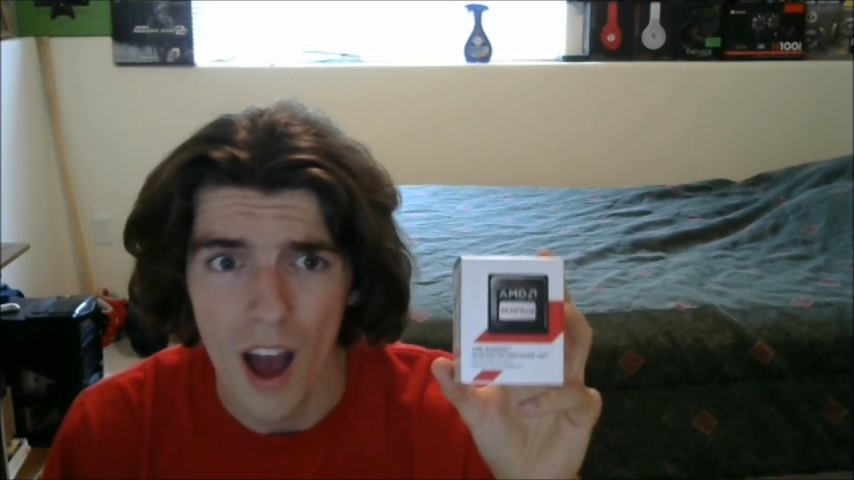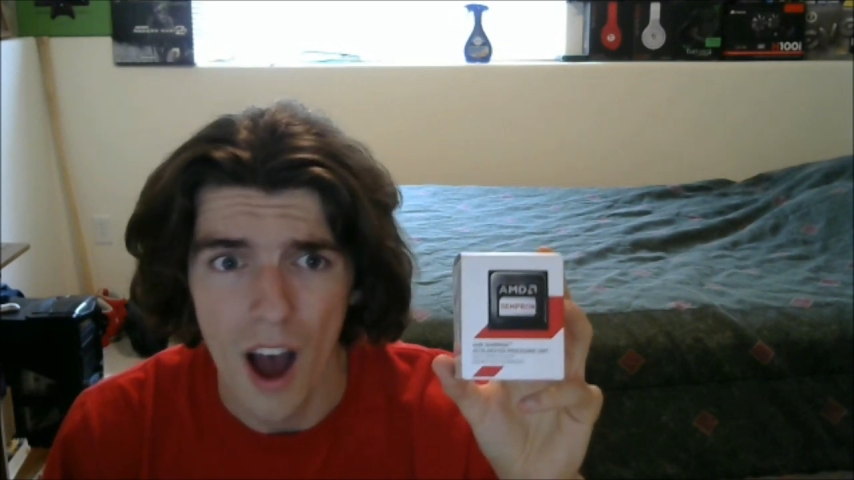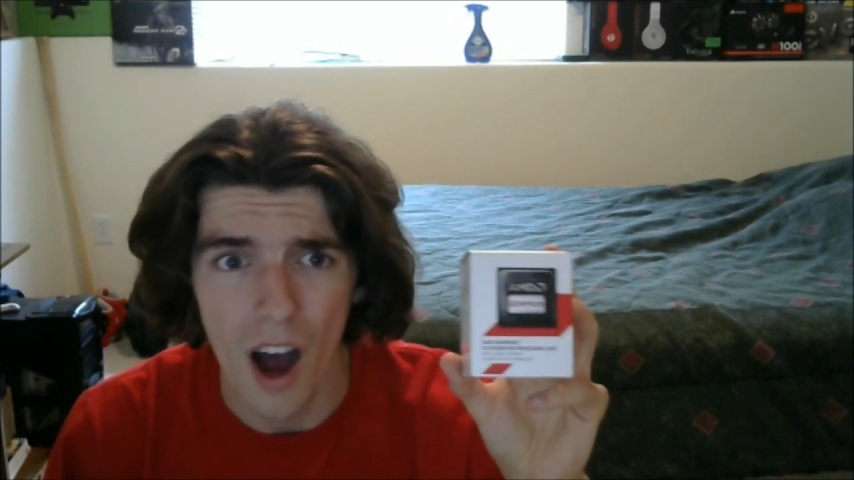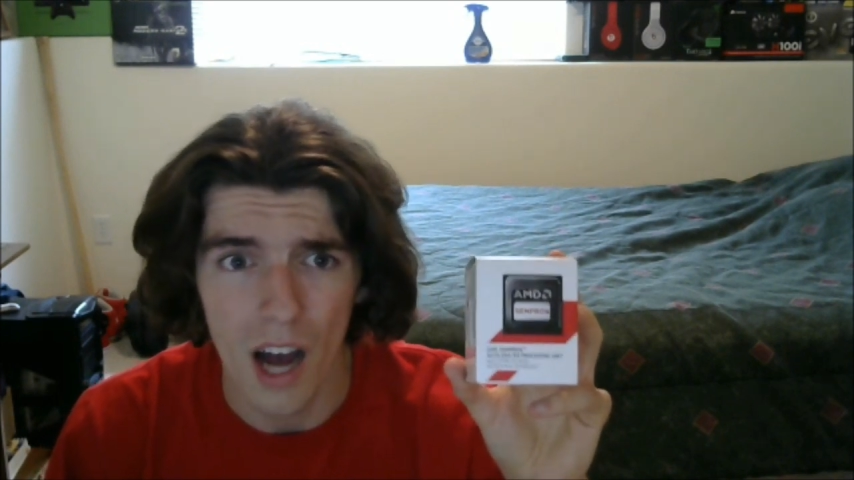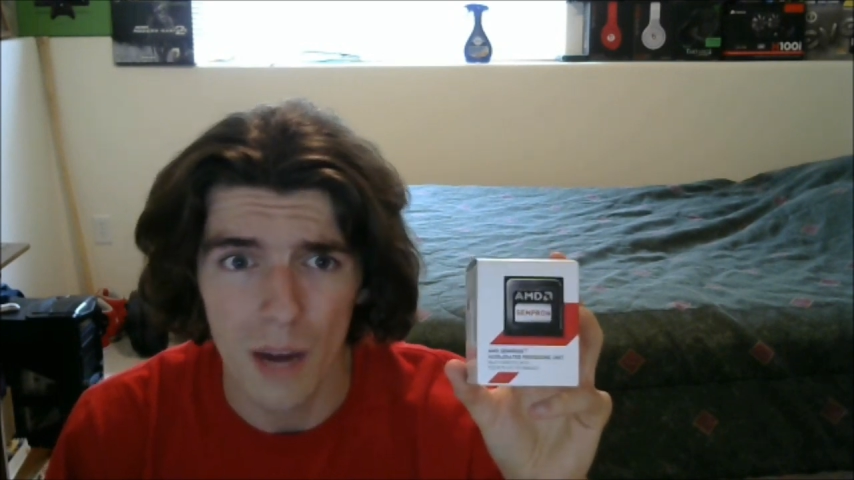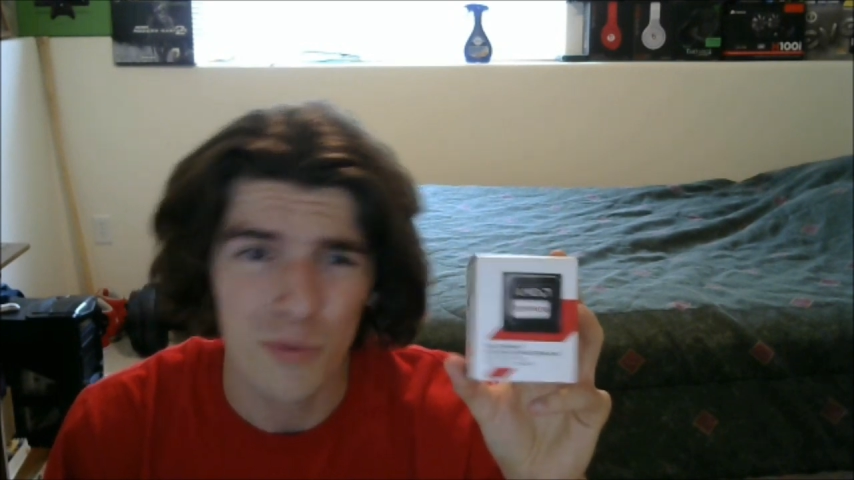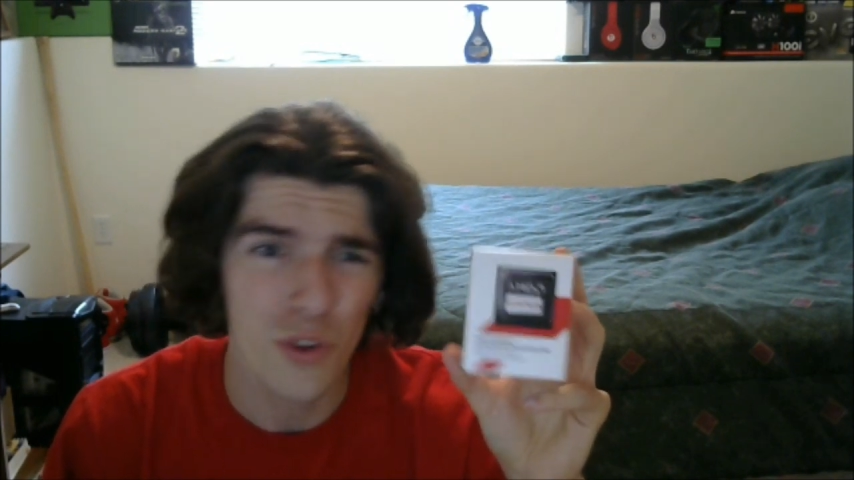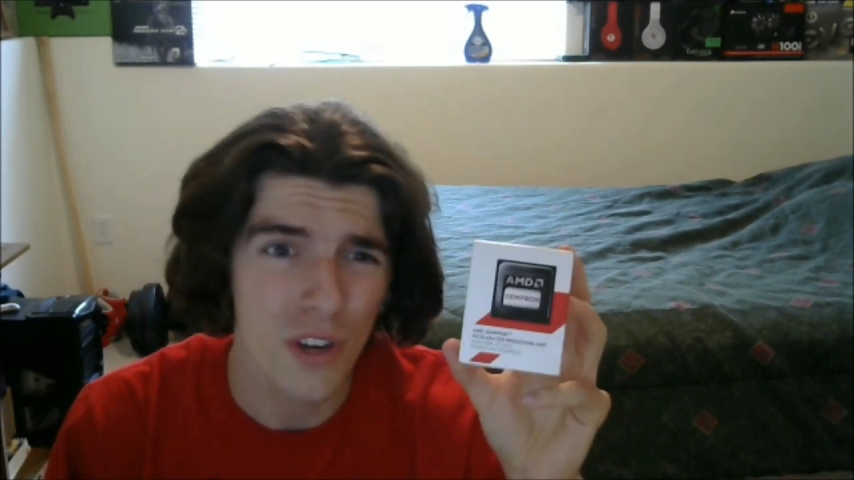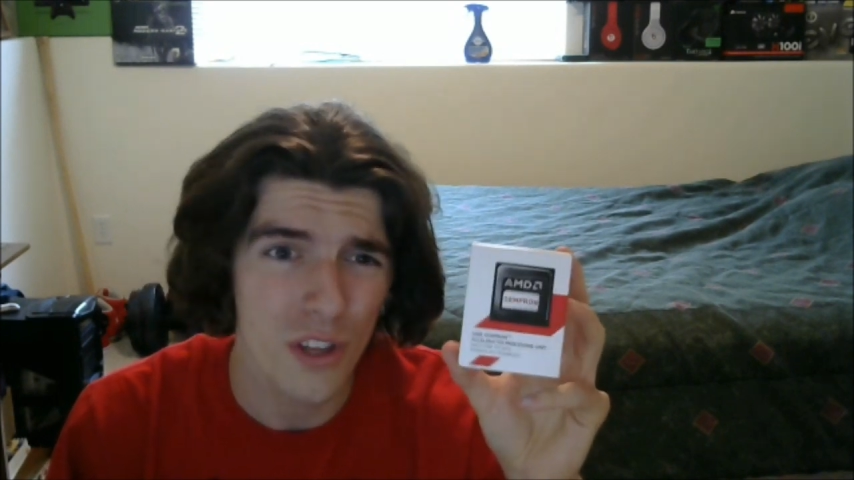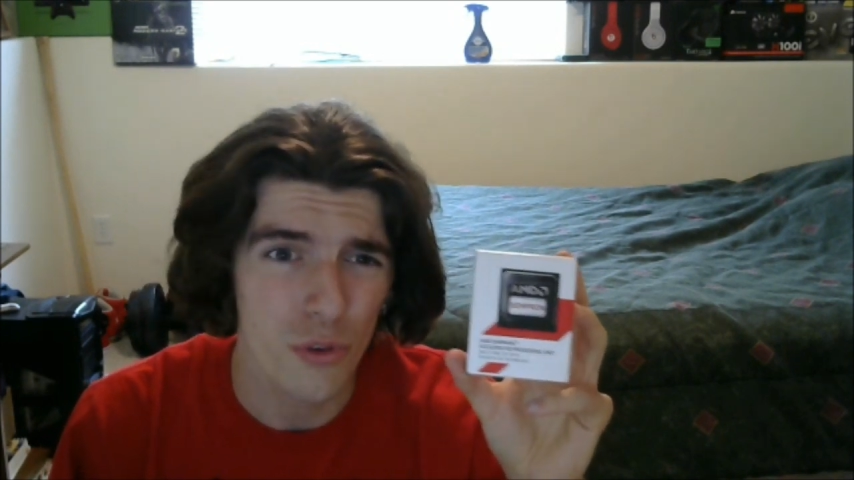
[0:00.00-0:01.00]
I
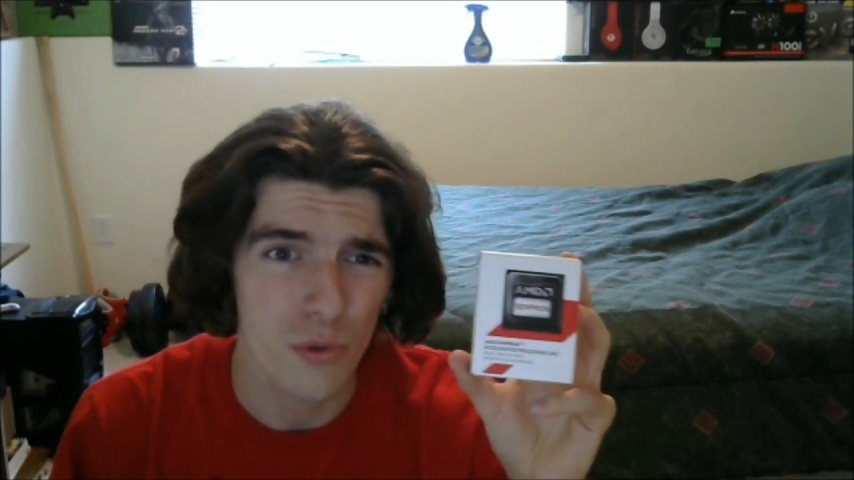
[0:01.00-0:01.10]
took it through